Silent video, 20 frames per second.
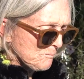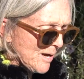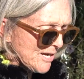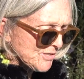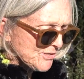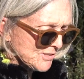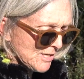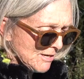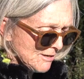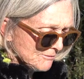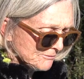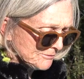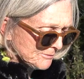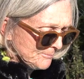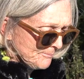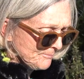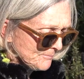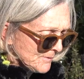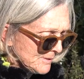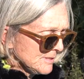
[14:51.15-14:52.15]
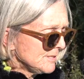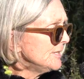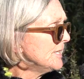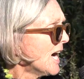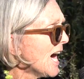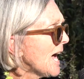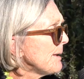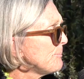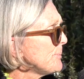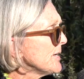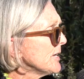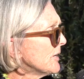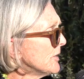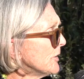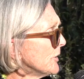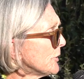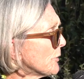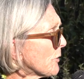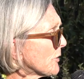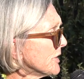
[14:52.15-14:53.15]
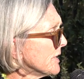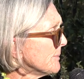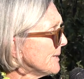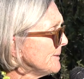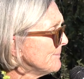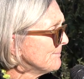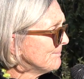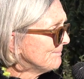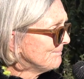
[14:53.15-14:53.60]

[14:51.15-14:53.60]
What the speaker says: myself, not be a hood ornament.